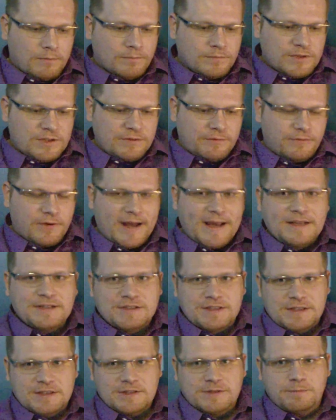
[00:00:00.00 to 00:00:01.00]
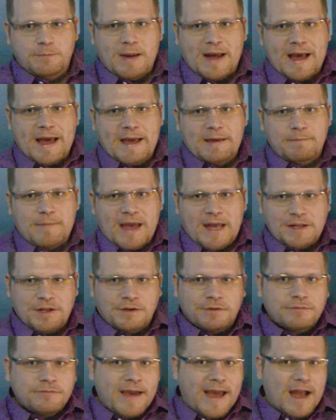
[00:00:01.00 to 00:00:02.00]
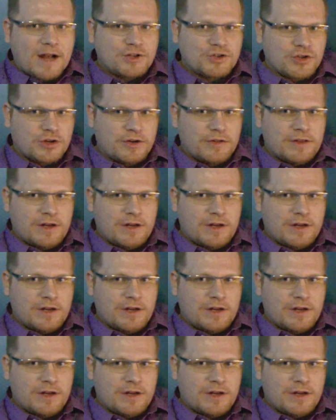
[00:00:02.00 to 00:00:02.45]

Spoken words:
devices by manufacturer